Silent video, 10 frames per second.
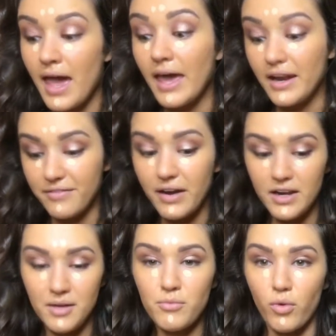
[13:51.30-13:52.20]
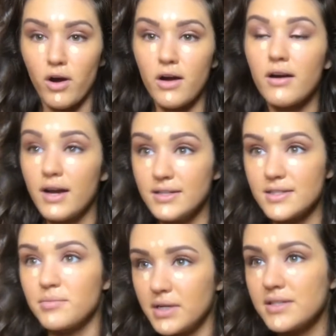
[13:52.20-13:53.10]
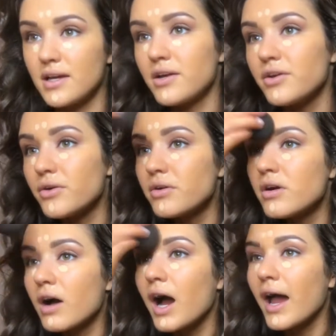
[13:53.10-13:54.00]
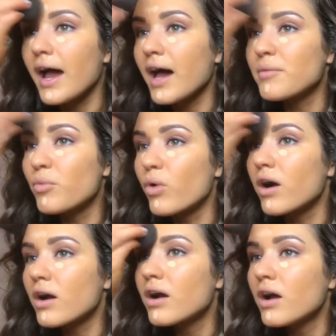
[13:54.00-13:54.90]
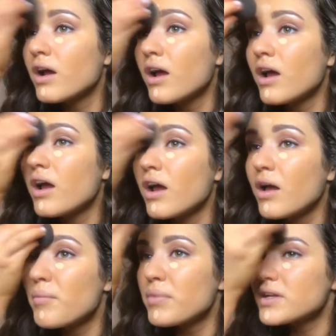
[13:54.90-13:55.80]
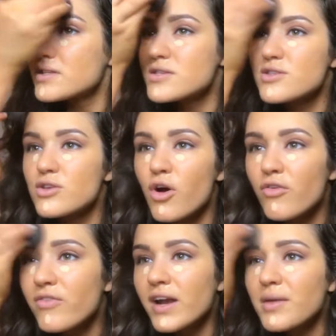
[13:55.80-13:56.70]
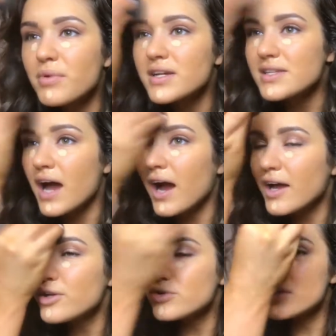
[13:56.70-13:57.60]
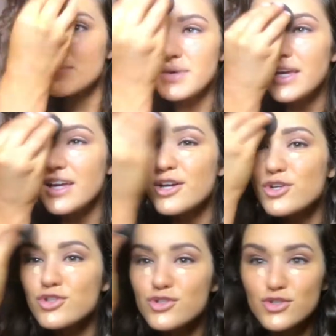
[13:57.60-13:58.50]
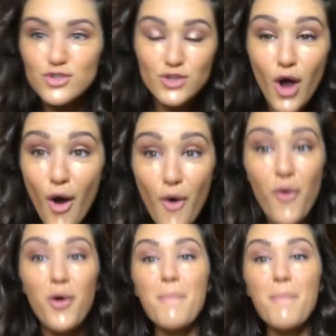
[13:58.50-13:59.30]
And if I need more, and some days I do, I add more. But it's so funny because I used to be so